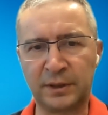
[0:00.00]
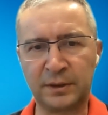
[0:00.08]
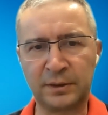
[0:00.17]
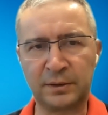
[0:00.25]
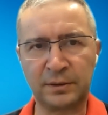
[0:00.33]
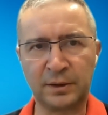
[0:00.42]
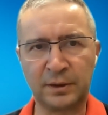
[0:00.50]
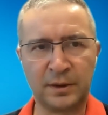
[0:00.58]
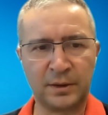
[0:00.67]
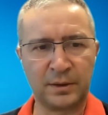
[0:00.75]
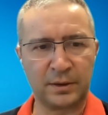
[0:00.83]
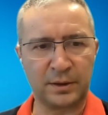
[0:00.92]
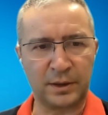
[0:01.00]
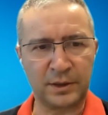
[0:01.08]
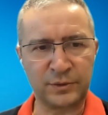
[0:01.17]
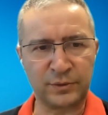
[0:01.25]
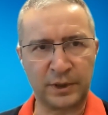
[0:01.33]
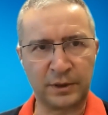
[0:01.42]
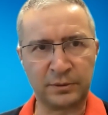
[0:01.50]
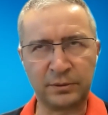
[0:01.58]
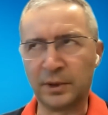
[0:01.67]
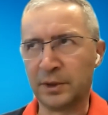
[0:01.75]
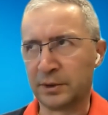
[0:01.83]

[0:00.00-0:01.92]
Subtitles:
and as well